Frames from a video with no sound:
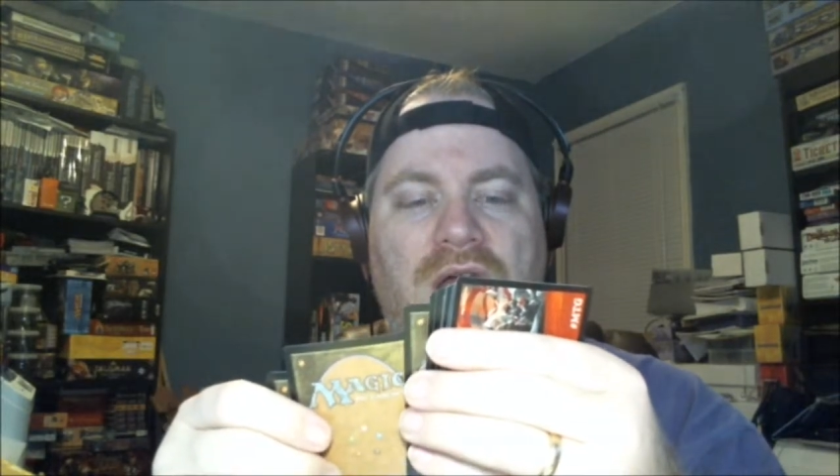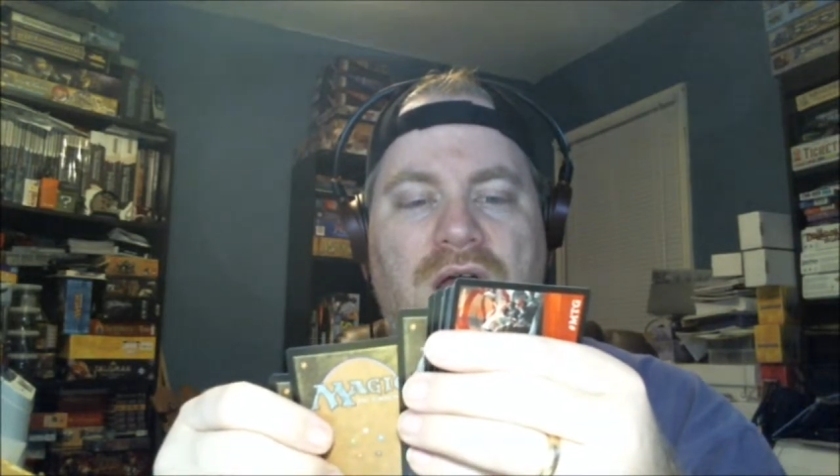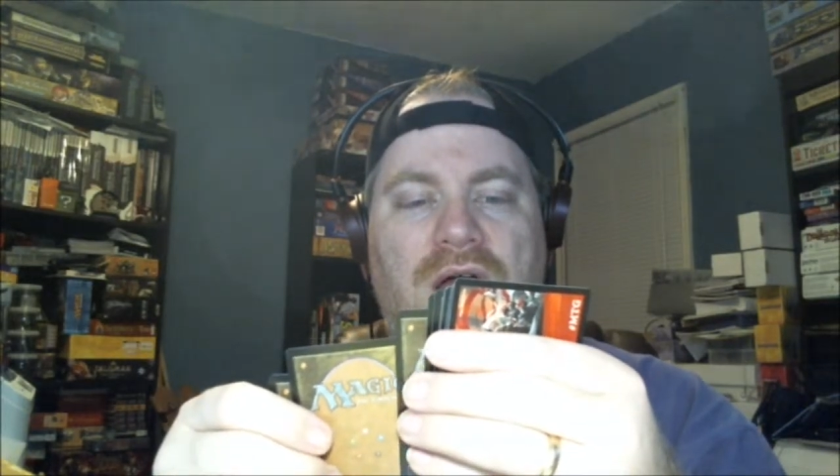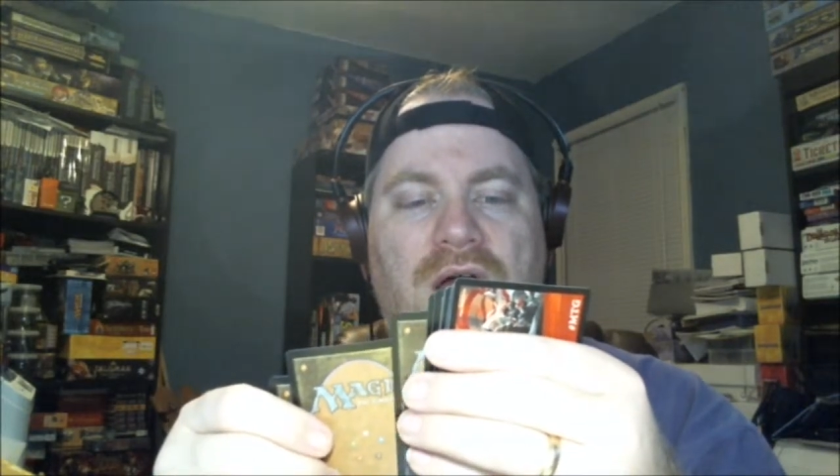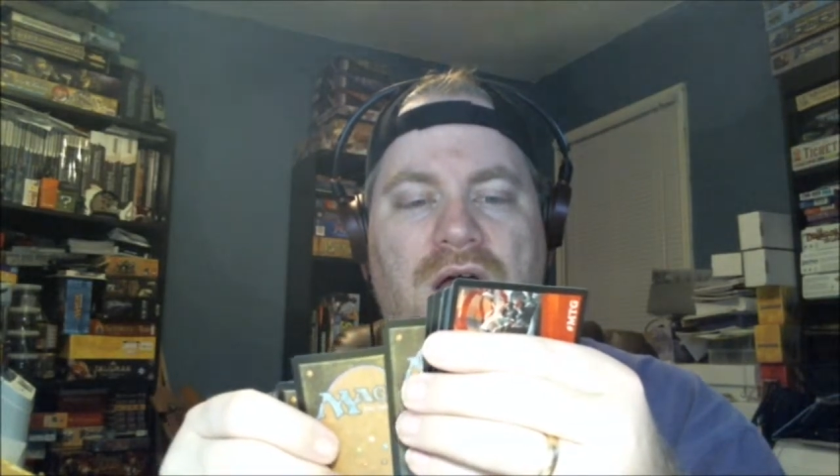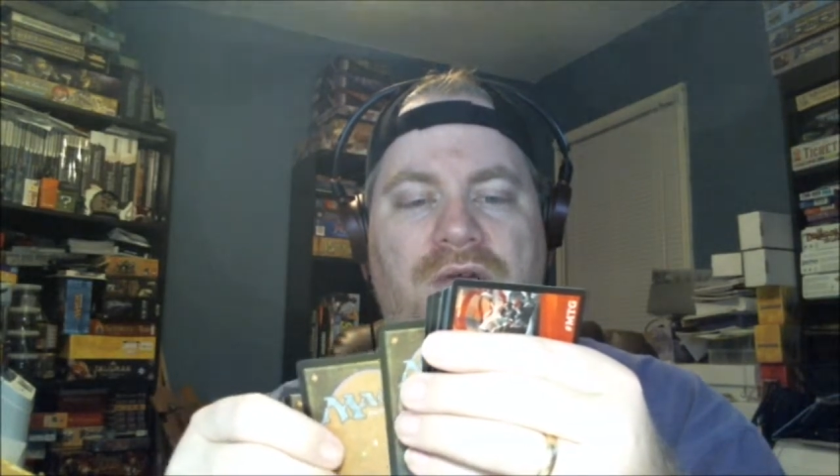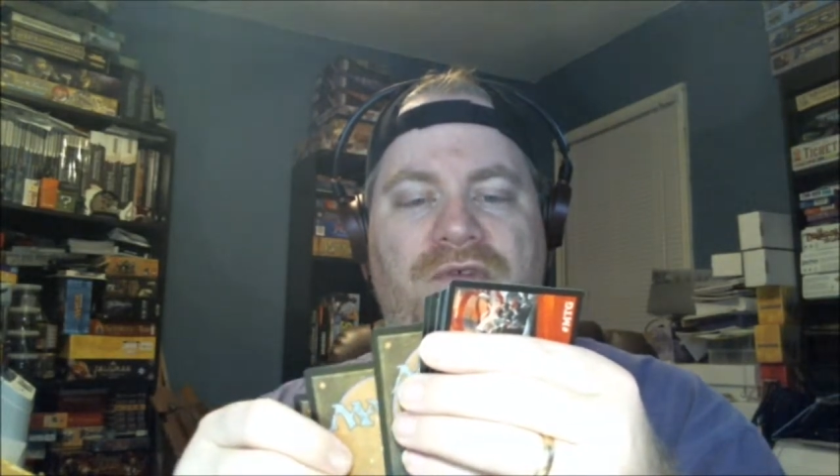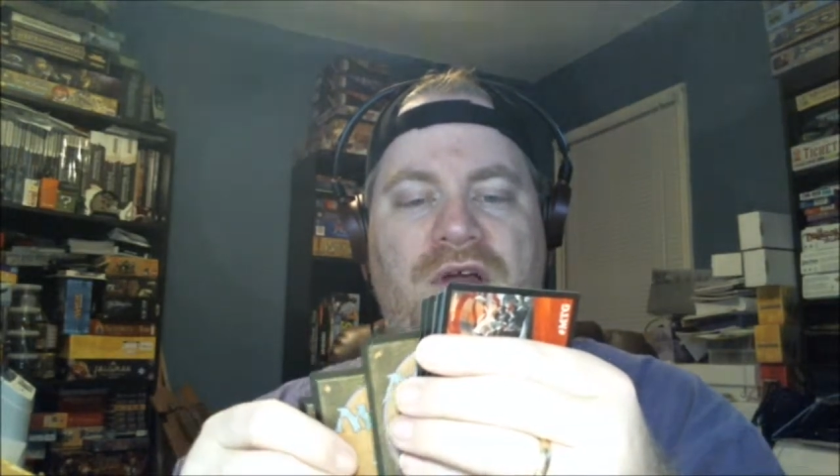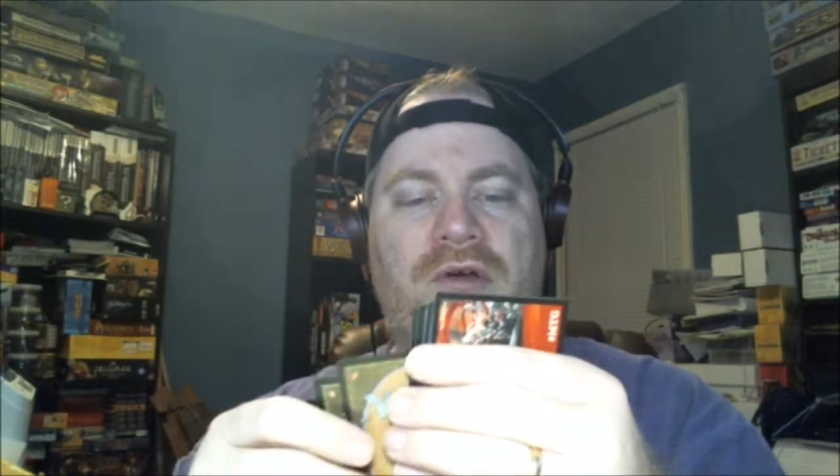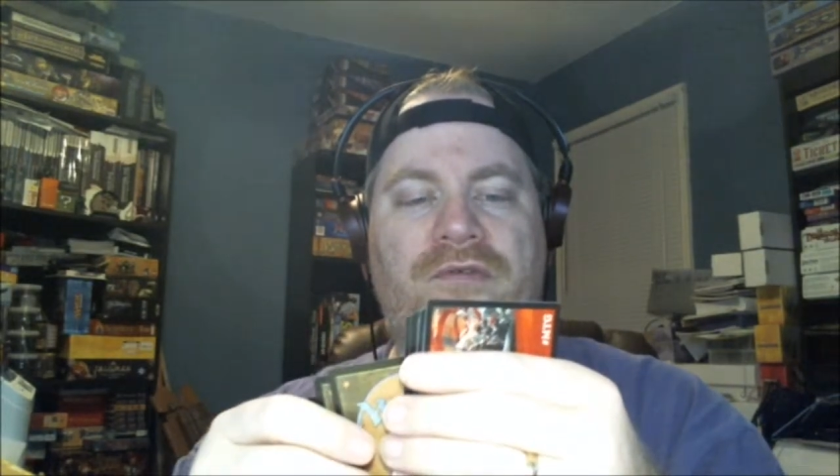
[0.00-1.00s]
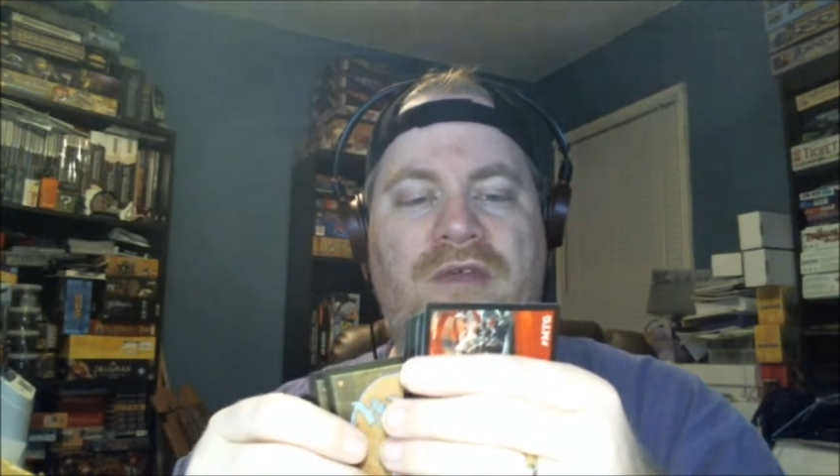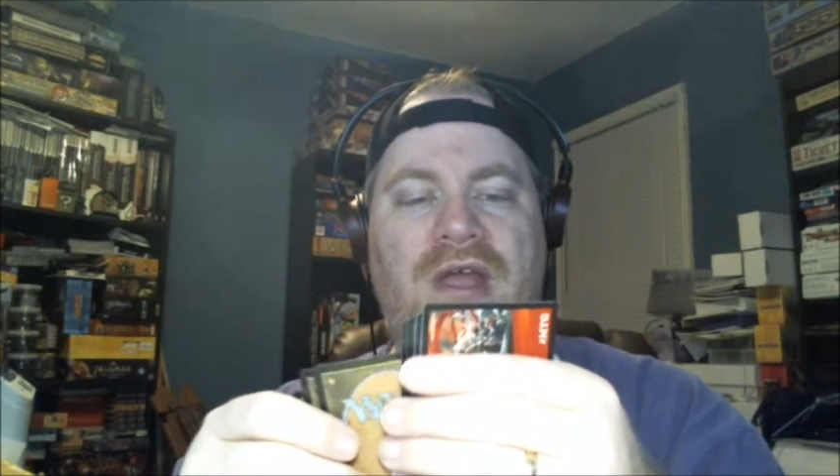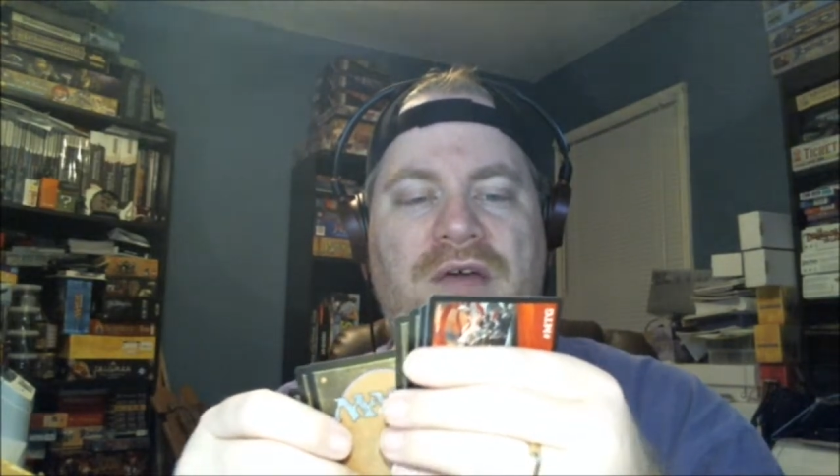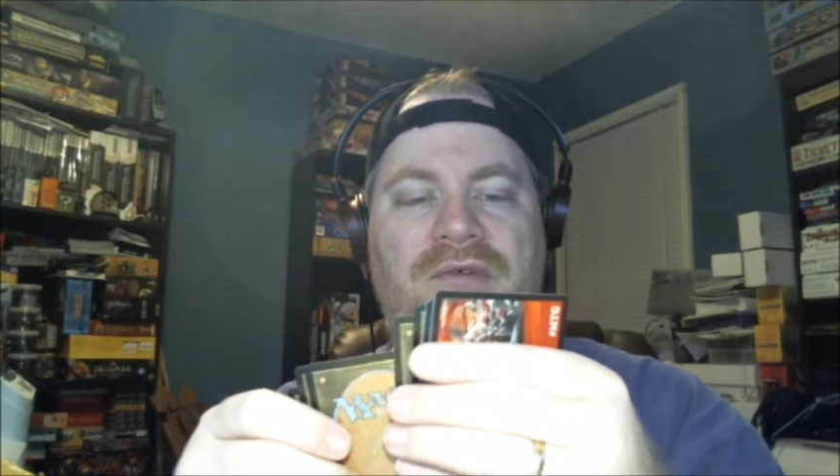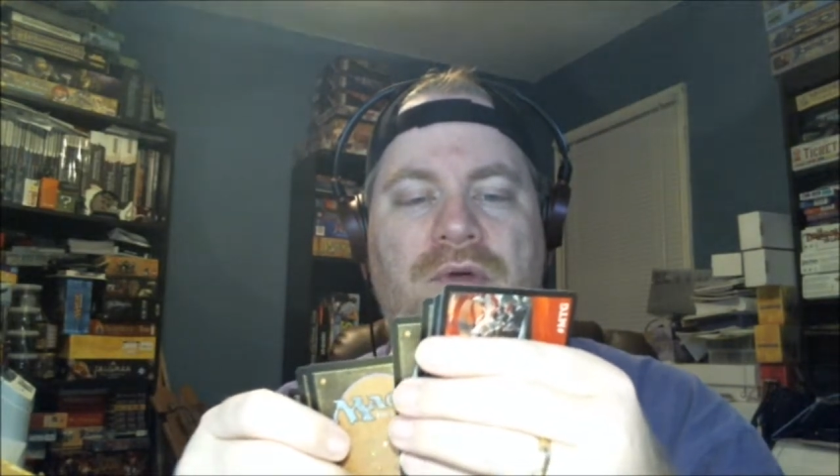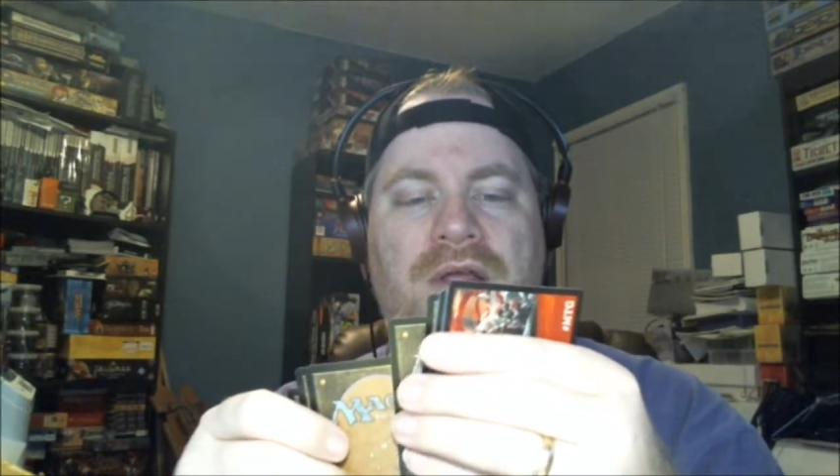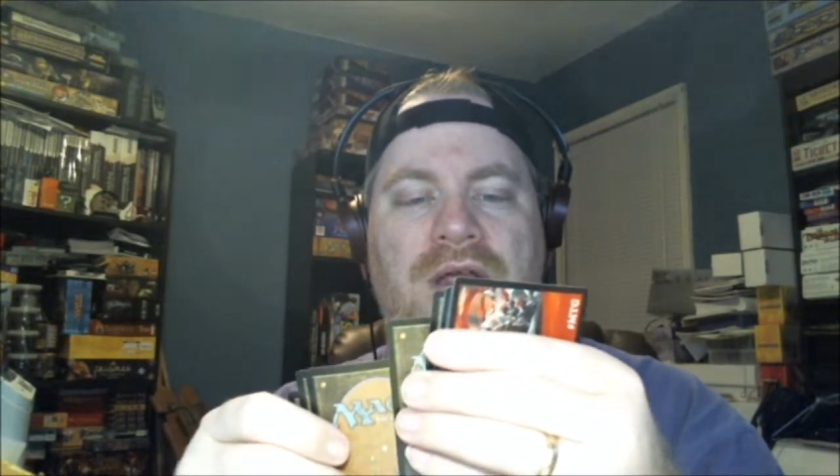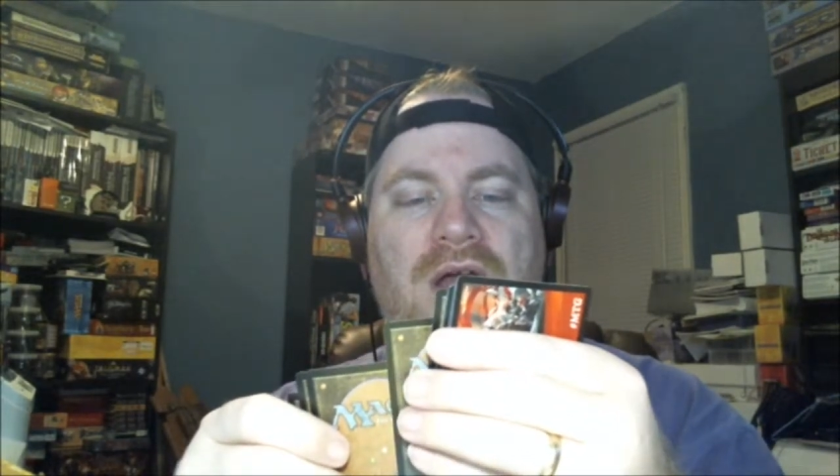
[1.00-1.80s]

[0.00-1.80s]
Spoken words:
Firehoof Cavalry,